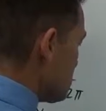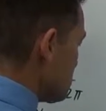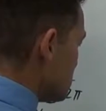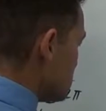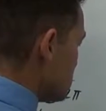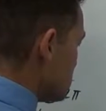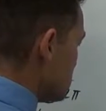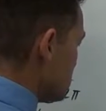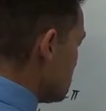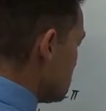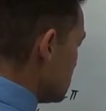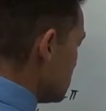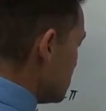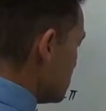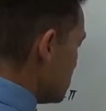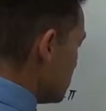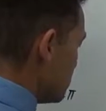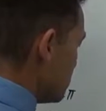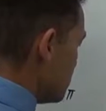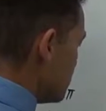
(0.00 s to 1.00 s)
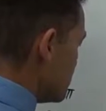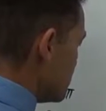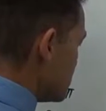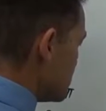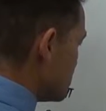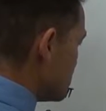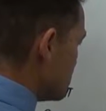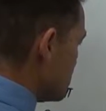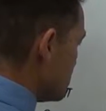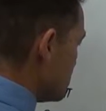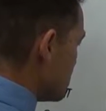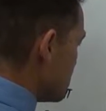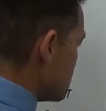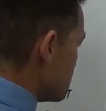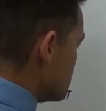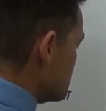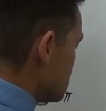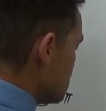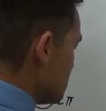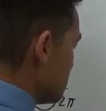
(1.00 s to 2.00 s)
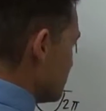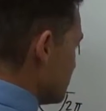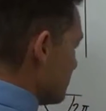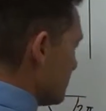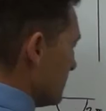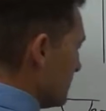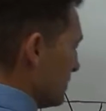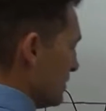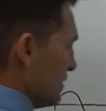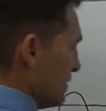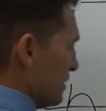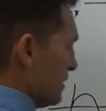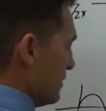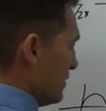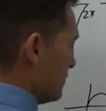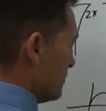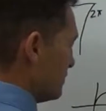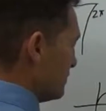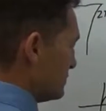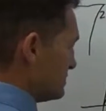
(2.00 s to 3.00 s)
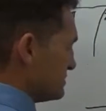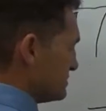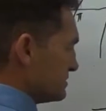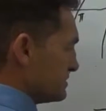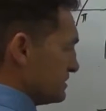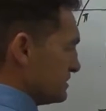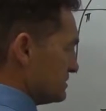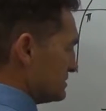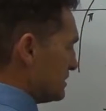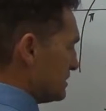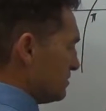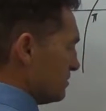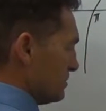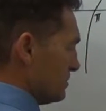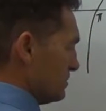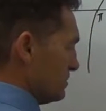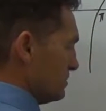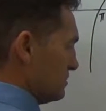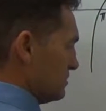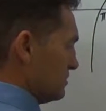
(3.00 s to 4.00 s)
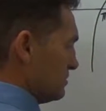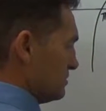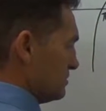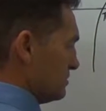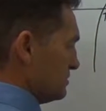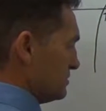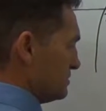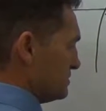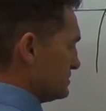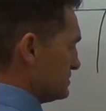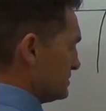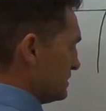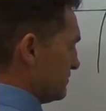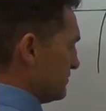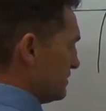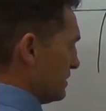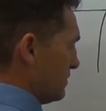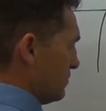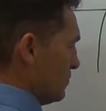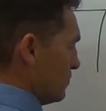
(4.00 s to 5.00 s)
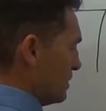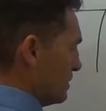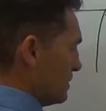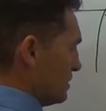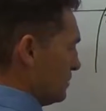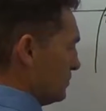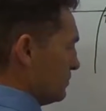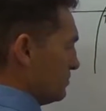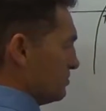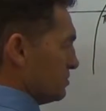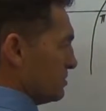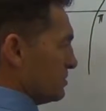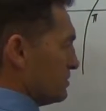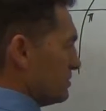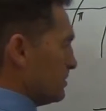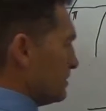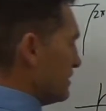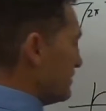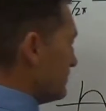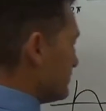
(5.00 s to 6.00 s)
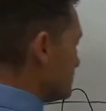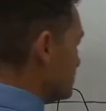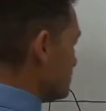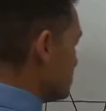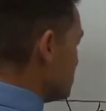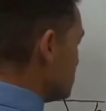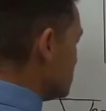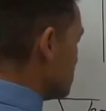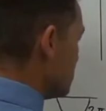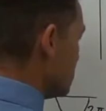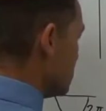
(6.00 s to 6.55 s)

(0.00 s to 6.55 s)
sine 2x, that this is going to double. But instead of getting one loop, you'll have two. So